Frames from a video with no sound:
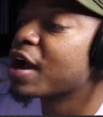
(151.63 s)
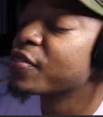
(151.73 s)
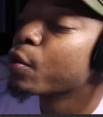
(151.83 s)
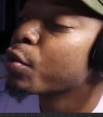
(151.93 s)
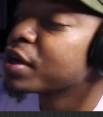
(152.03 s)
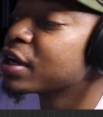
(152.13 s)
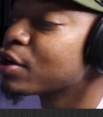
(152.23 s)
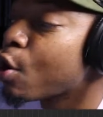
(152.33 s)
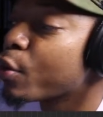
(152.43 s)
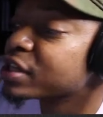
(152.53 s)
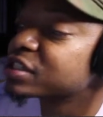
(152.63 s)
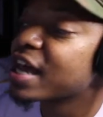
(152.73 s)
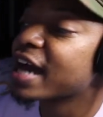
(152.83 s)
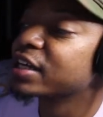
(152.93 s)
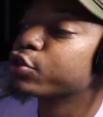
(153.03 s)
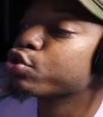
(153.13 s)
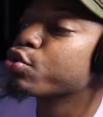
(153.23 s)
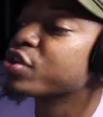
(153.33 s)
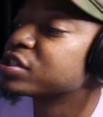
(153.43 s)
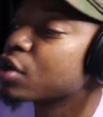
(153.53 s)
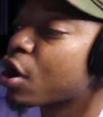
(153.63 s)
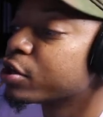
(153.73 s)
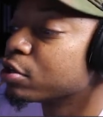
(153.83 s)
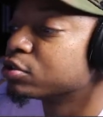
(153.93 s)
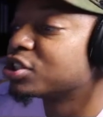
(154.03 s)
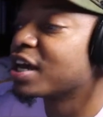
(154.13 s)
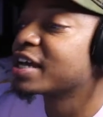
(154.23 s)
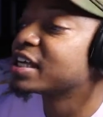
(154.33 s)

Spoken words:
and then we're gonna go exactly through this audio chain.